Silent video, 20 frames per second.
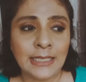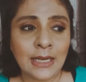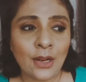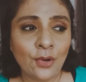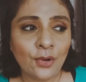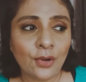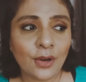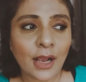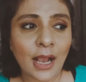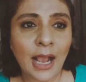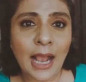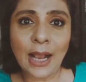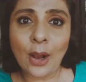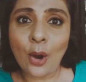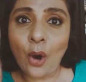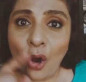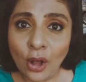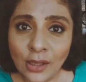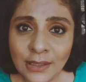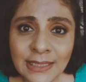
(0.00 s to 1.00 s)
Now,
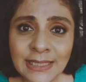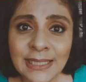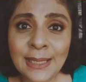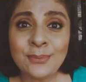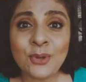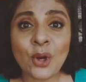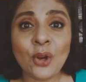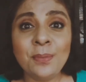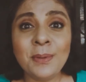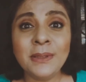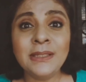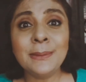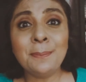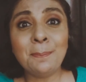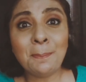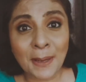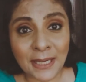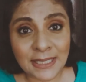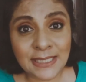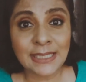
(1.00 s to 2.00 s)
all this I'm talking about the
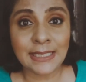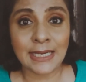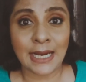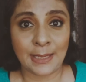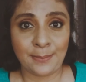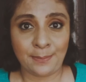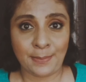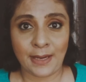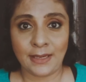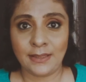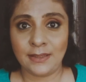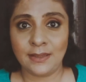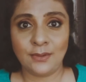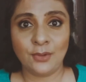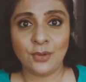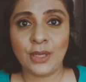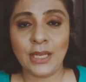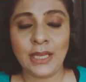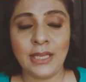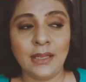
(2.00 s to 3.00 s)
budget iPad,
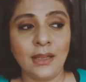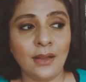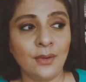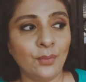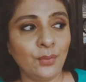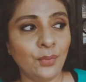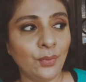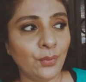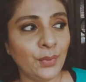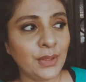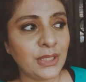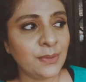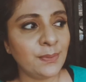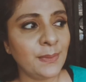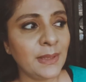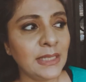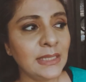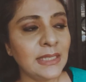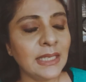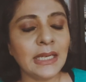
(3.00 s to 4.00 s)
okay, which
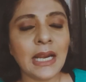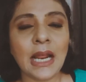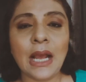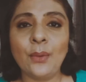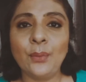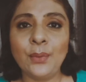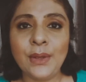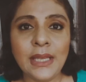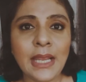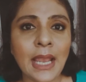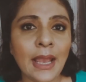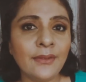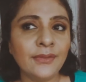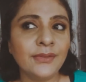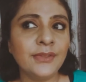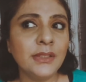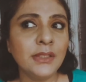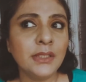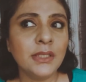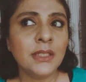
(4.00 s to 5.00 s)
means that we
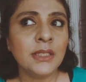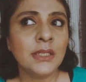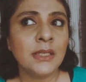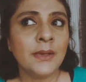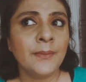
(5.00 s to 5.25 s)
haven't,